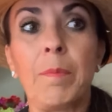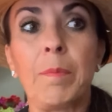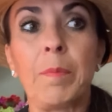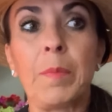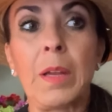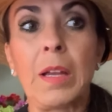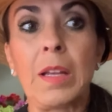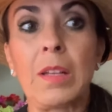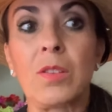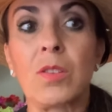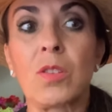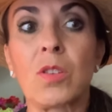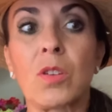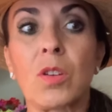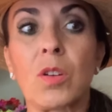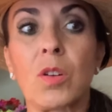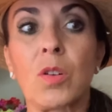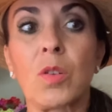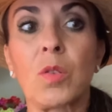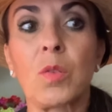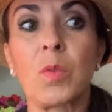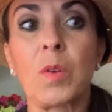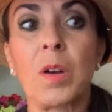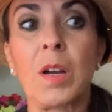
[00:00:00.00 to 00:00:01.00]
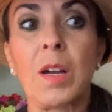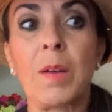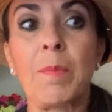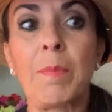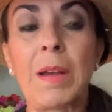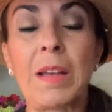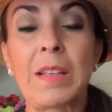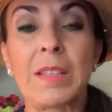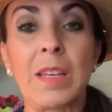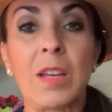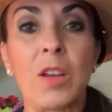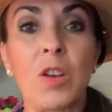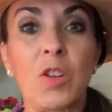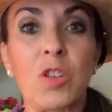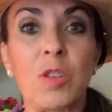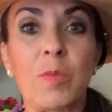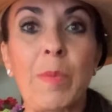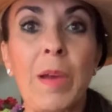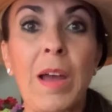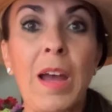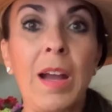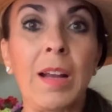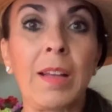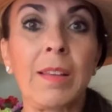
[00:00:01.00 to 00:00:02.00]
And so as he goes
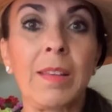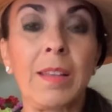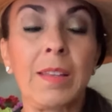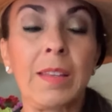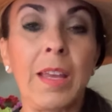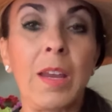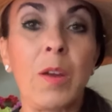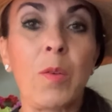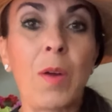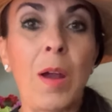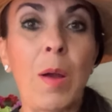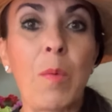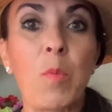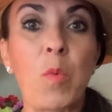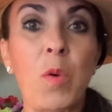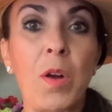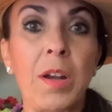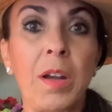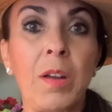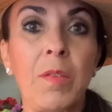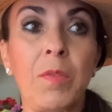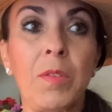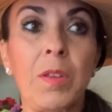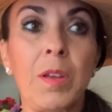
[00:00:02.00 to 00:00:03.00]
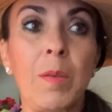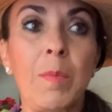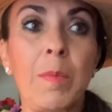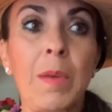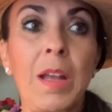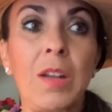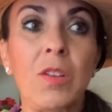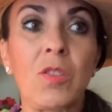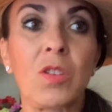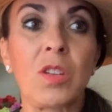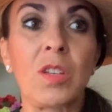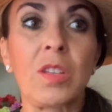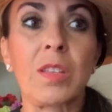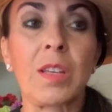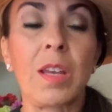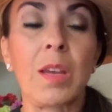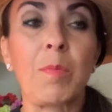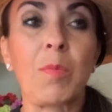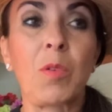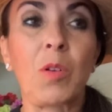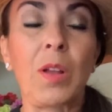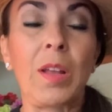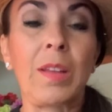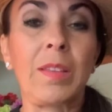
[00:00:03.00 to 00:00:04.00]
back, then they grab one of them, and
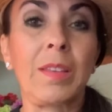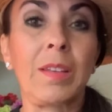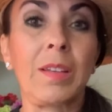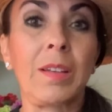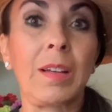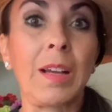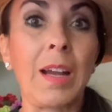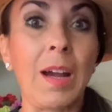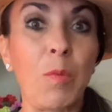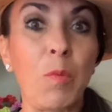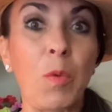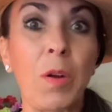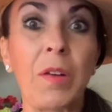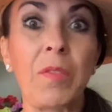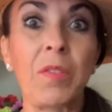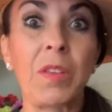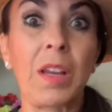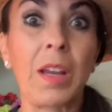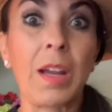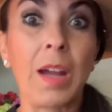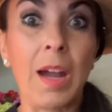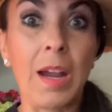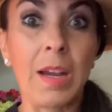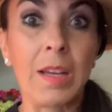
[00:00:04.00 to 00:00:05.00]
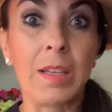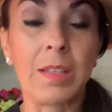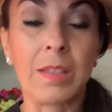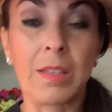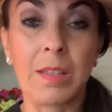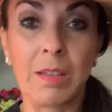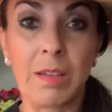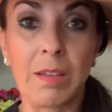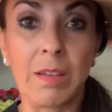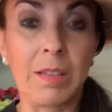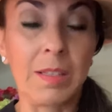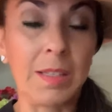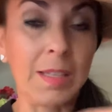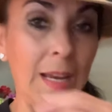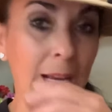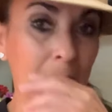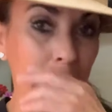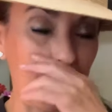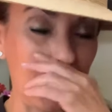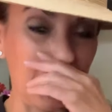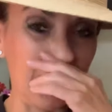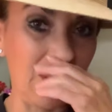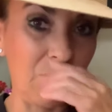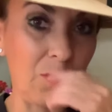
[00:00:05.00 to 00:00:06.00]
one of the guys, the
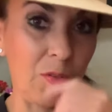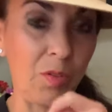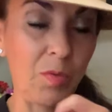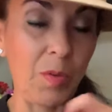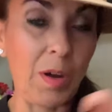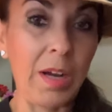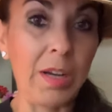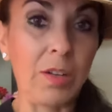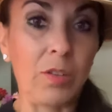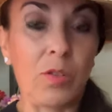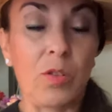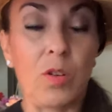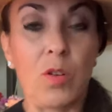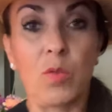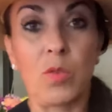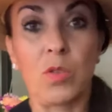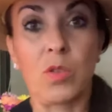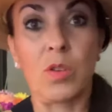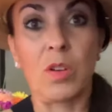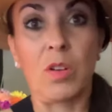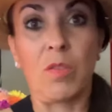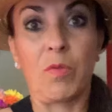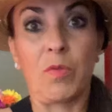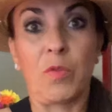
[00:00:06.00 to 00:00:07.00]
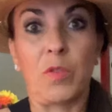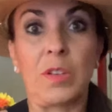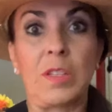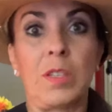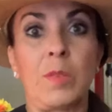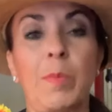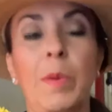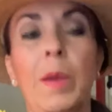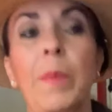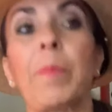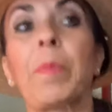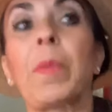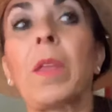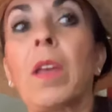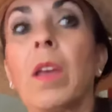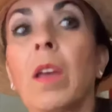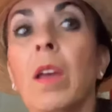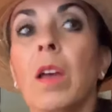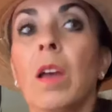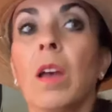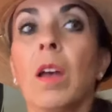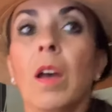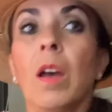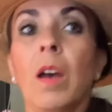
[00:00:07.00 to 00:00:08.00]
assailant, right, throws a frisbee
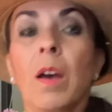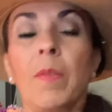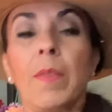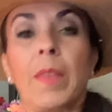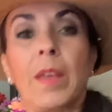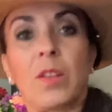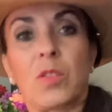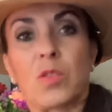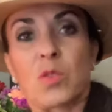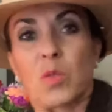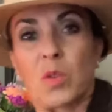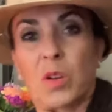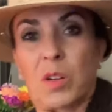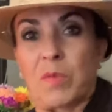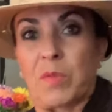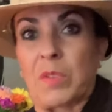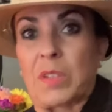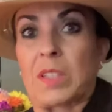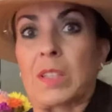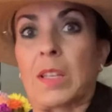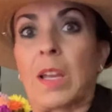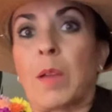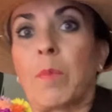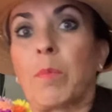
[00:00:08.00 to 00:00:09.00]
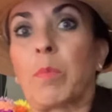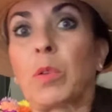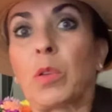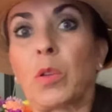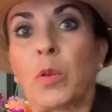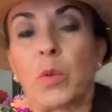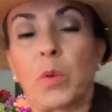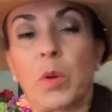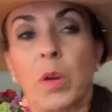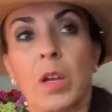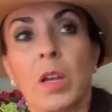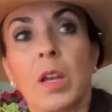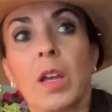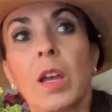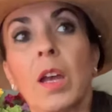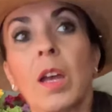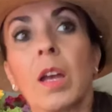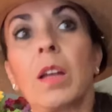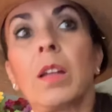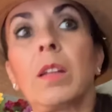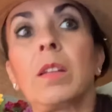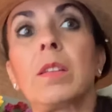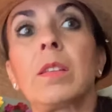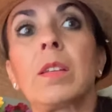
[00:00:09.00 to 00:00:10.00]
that sort of is like blue,
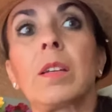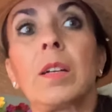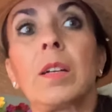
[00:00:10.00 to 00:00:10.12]
and